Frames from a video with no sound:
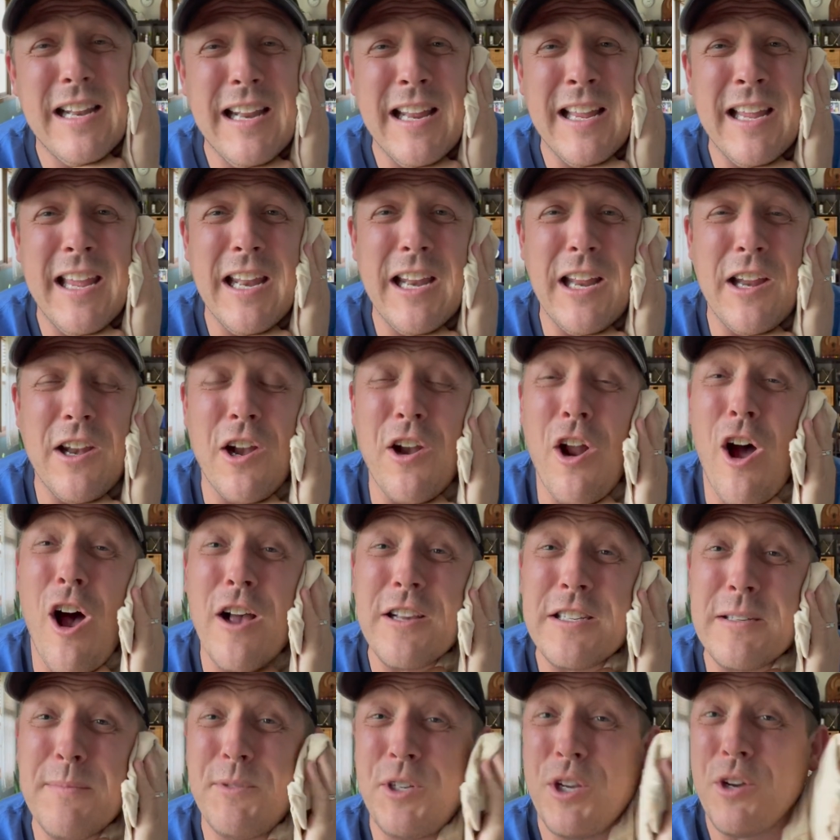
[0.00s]
in getting an
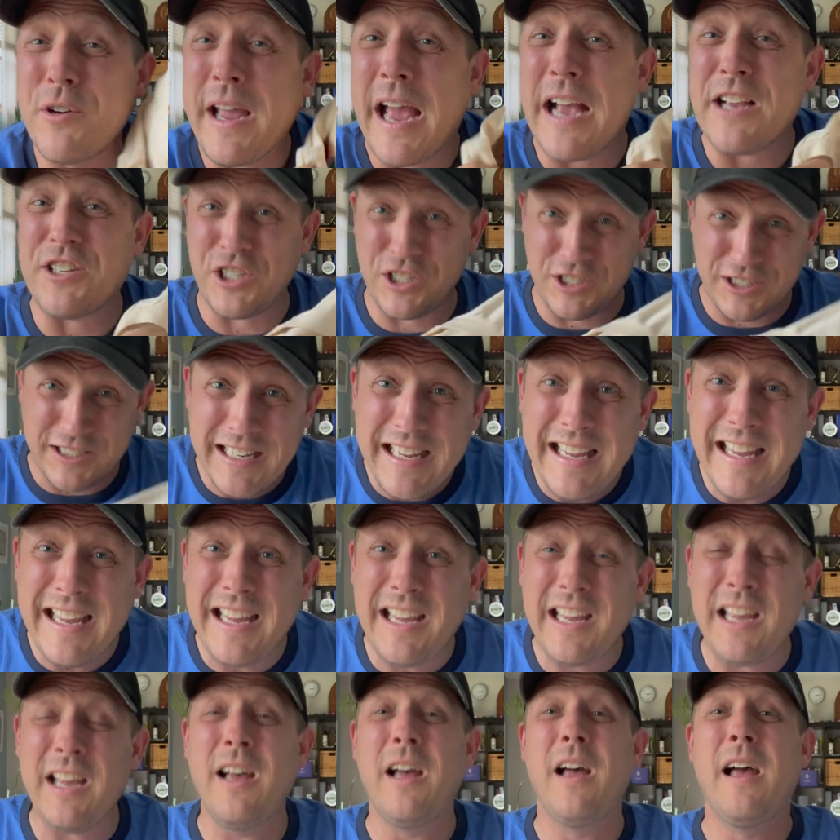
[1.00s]
awesome geocaching
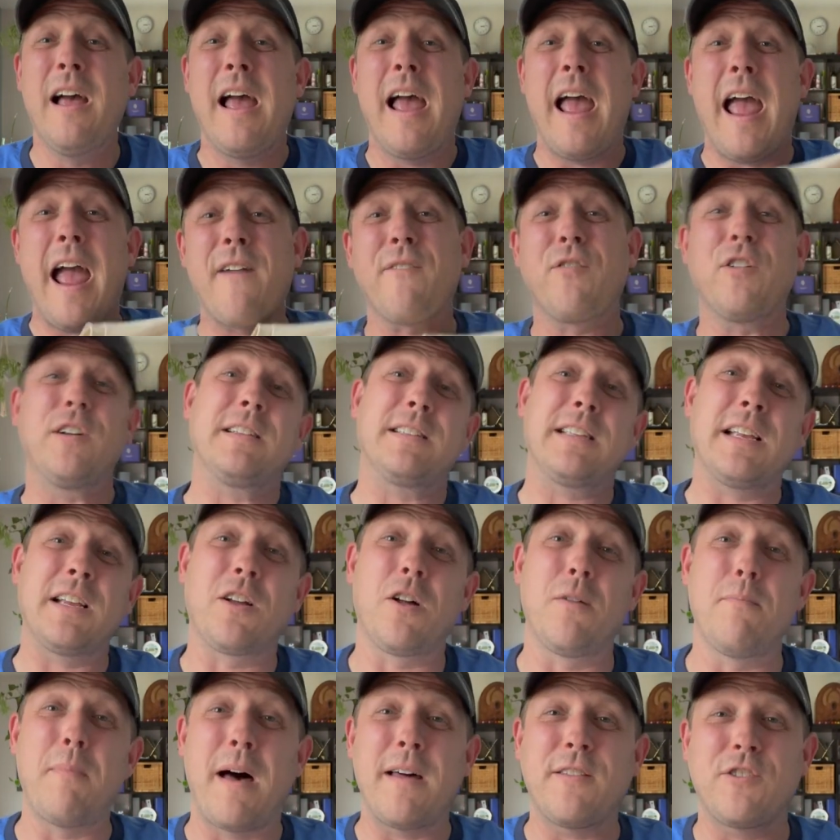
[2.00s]
tee every
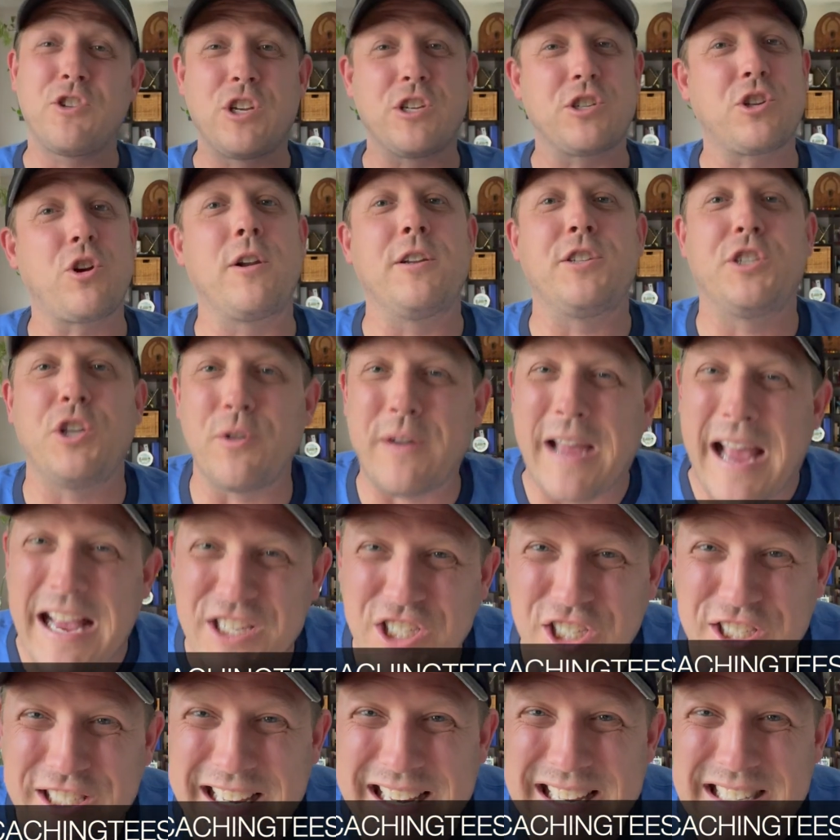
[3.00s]
single month, just go to
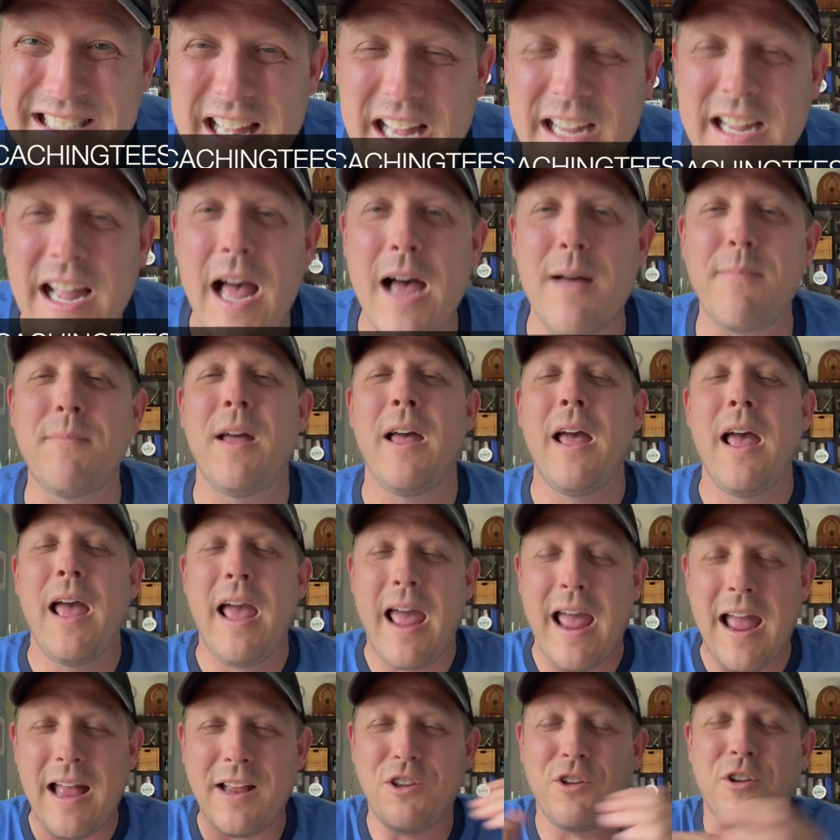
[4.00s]
geocachingtees.com
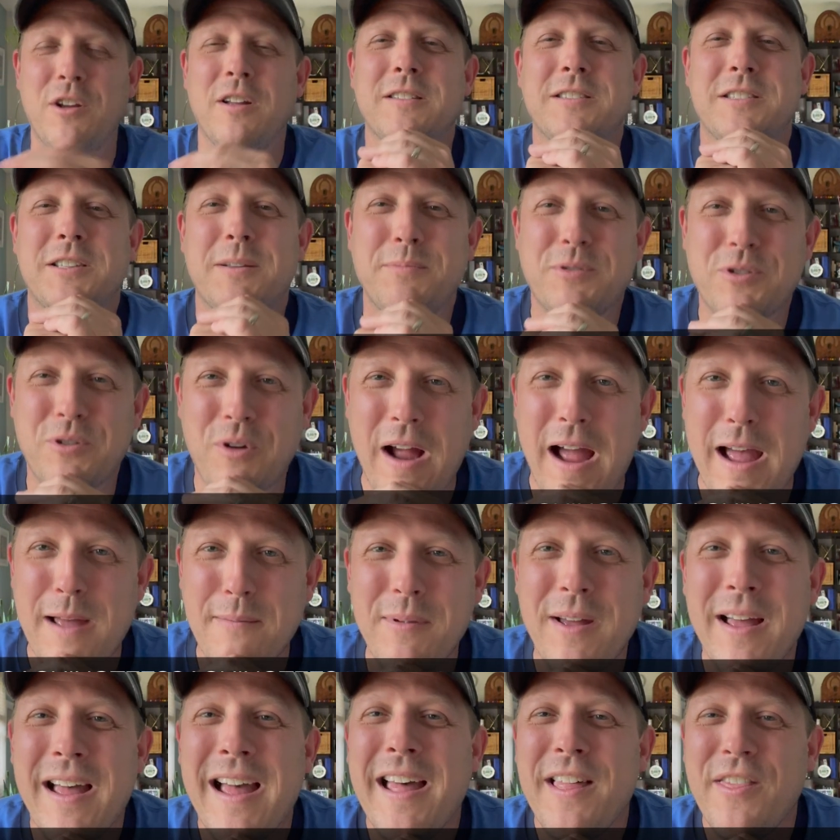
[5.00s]
and you can
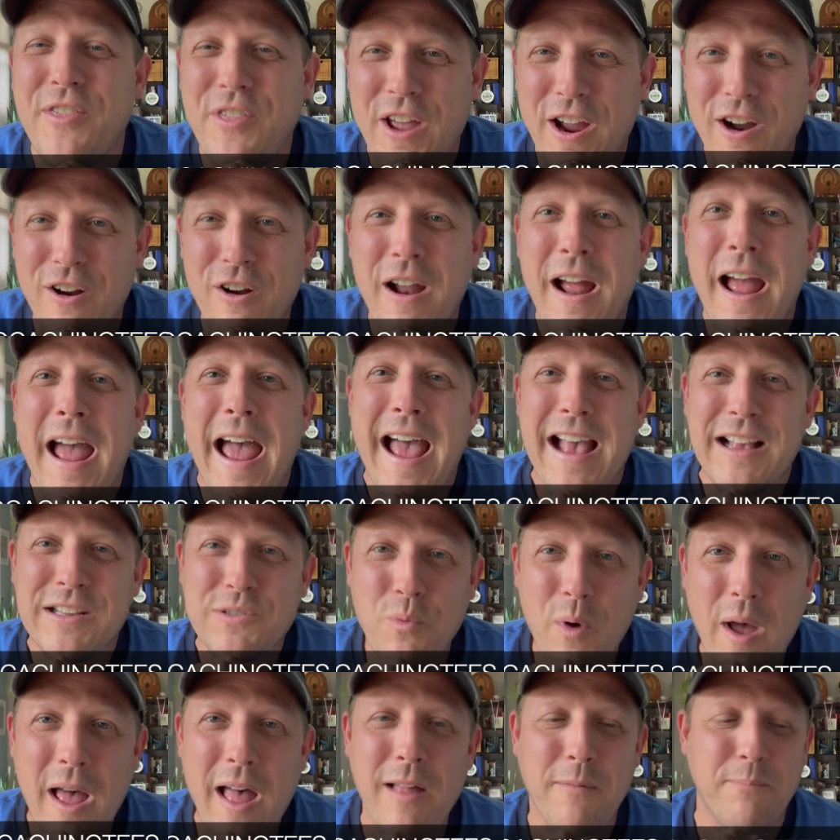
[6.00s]
subscribe there as
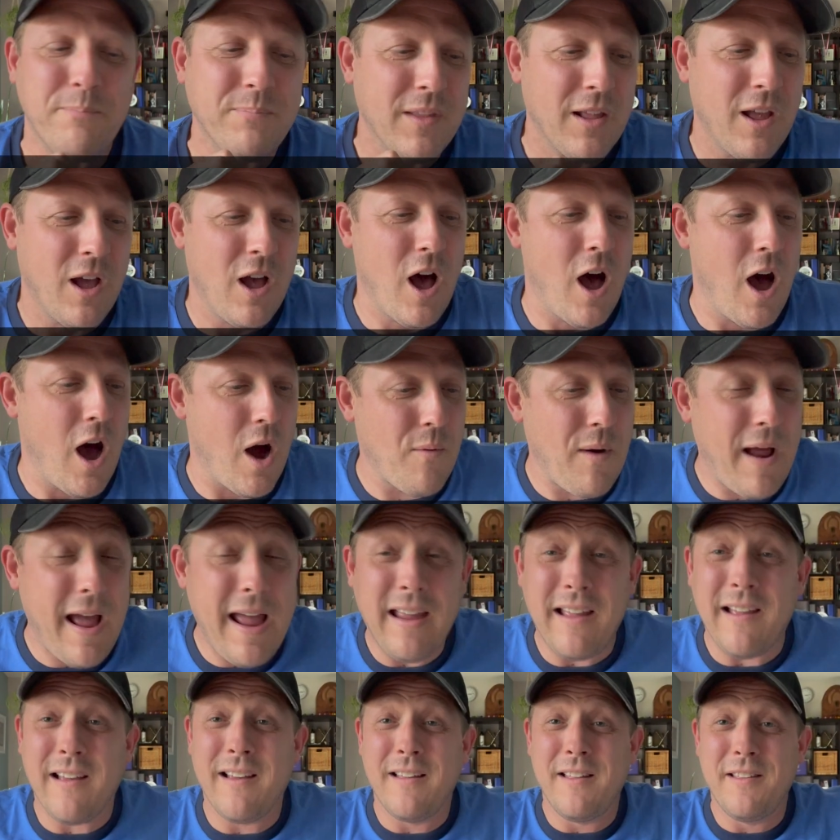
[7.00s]
well. All
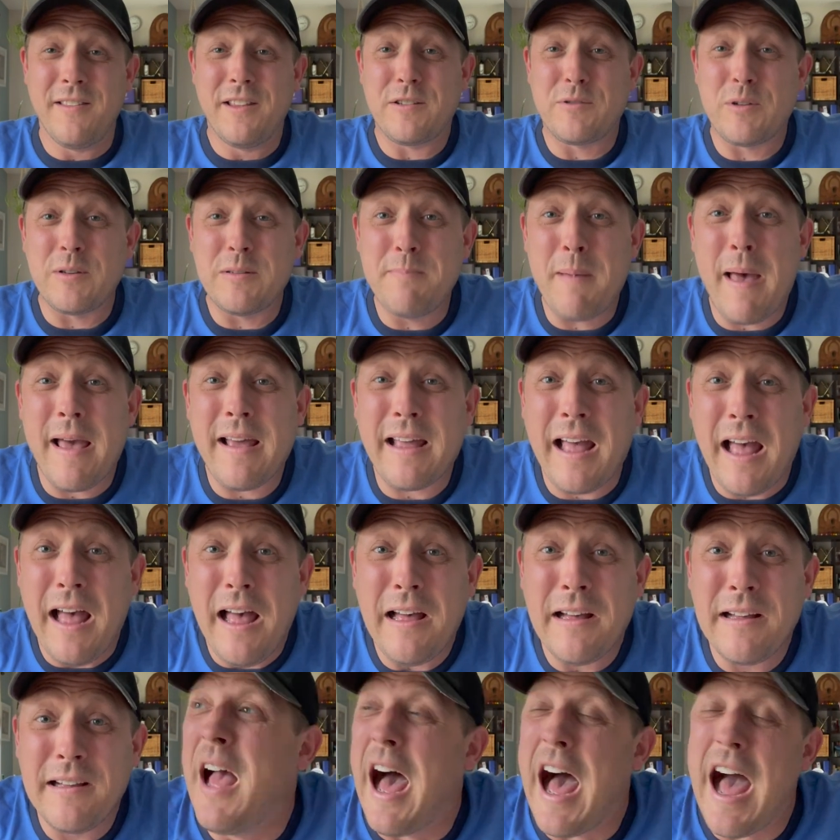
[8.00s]
right, this was
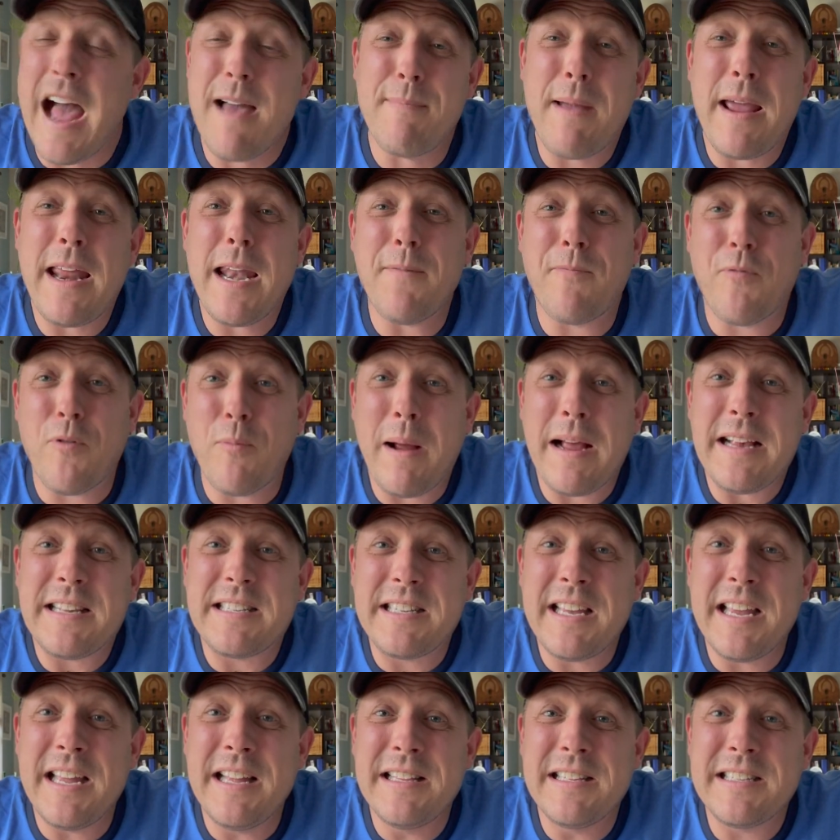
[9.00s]
mega. I made up for my
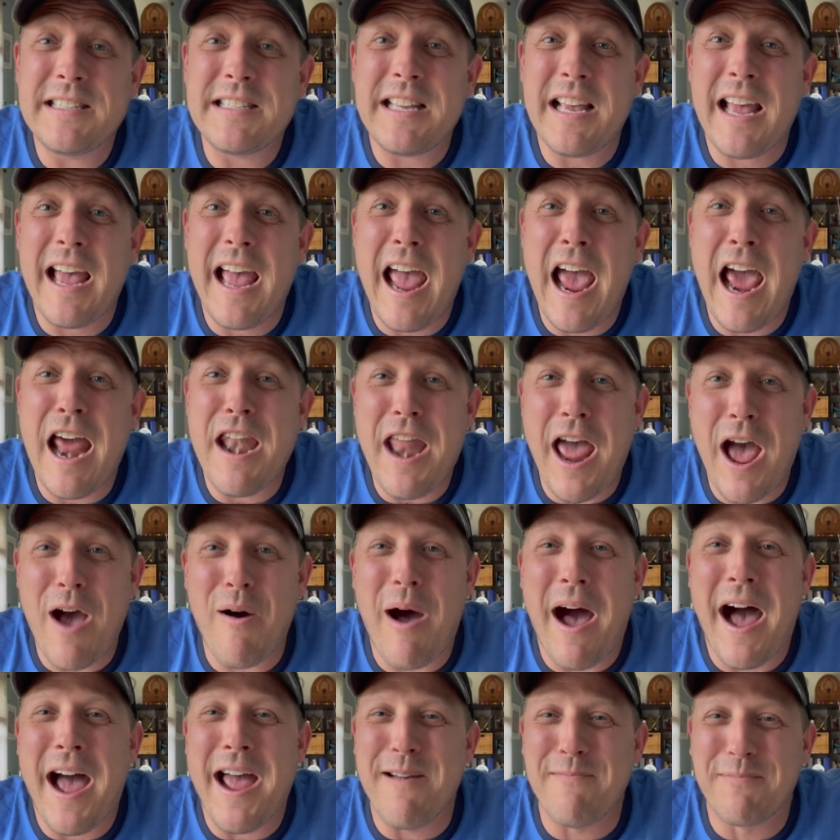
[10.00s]
sins, and now
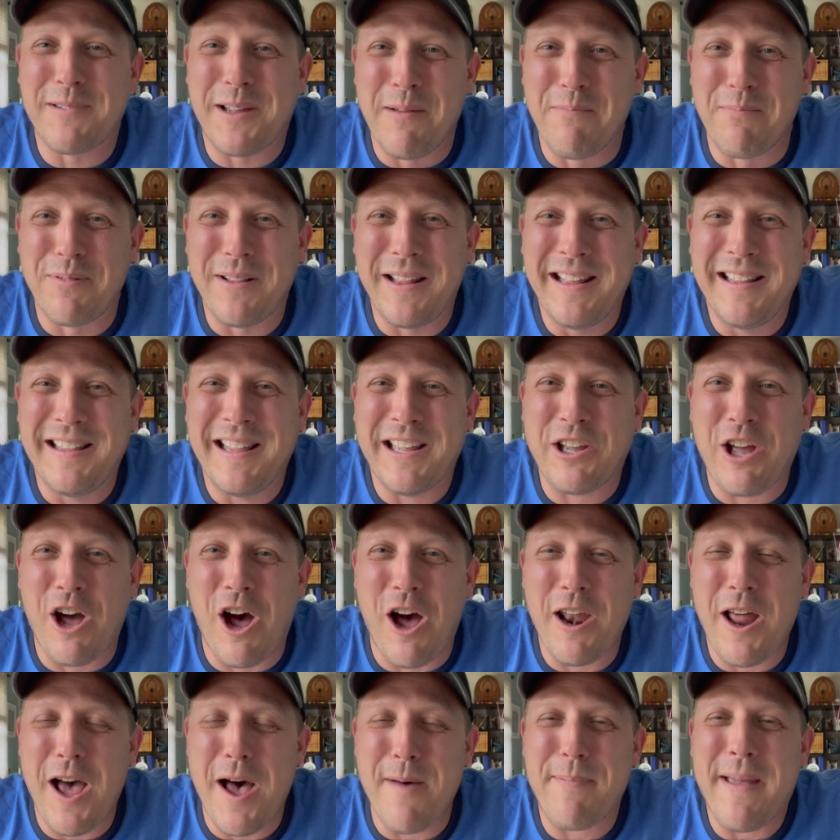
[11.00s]
I am completely
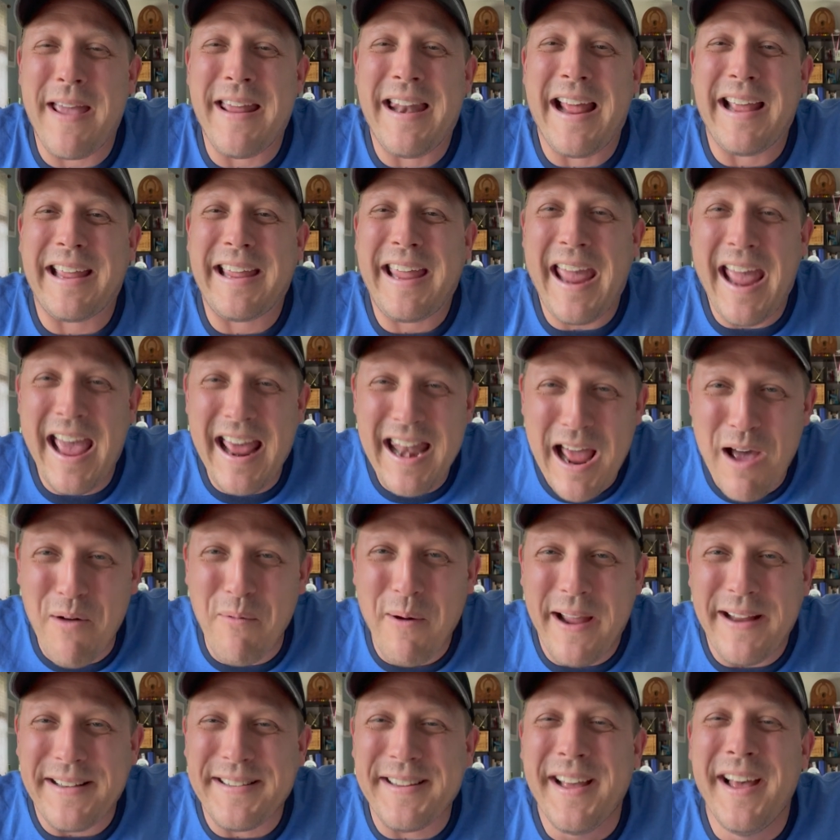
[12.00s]
caught up, and I cannot
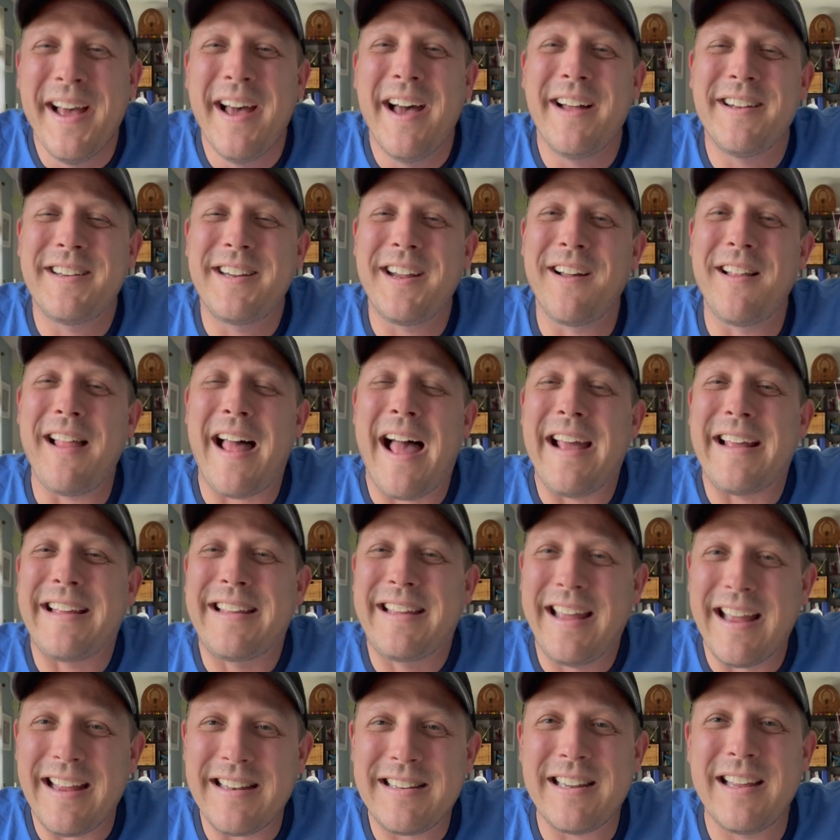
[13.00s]
wait until I
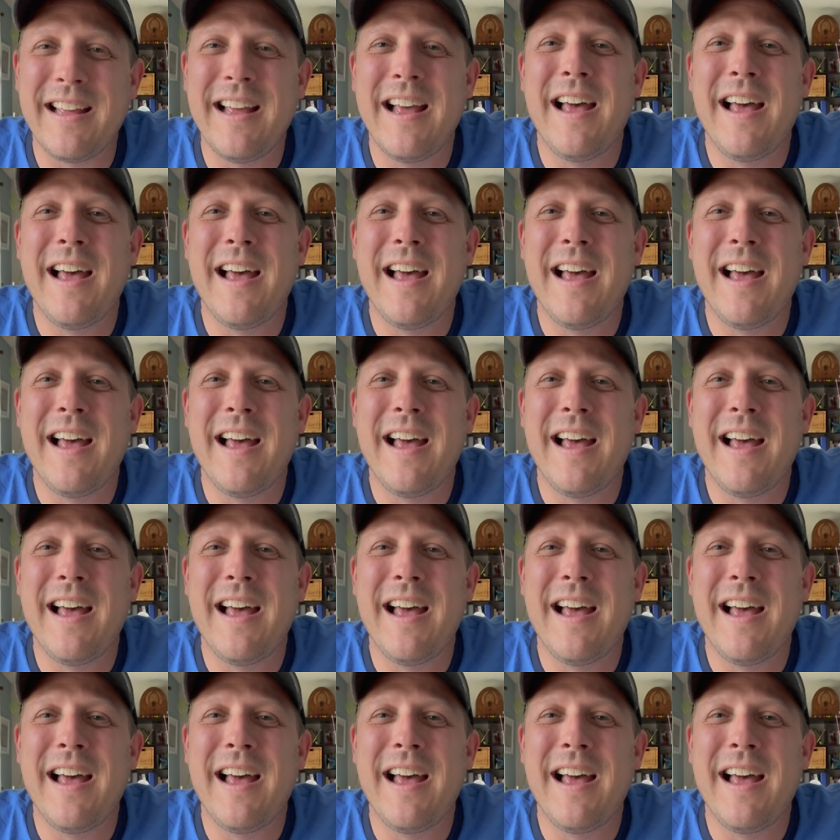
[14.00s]
get